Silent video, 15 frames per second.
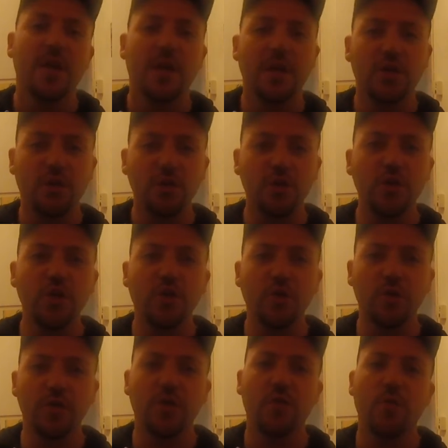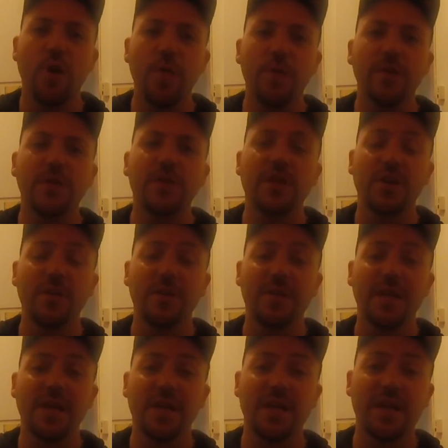It also includes weapon disarming
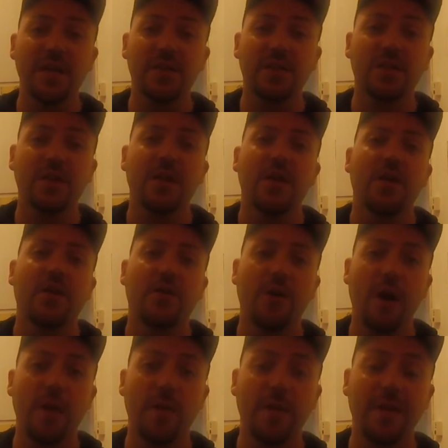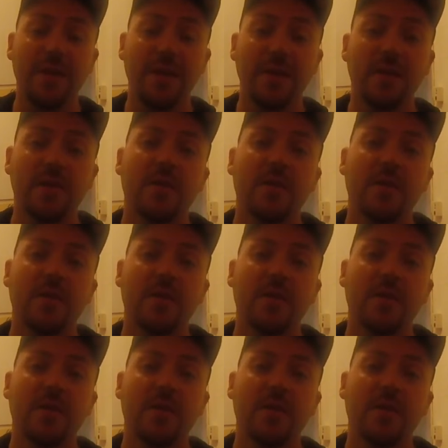techniques, grappling,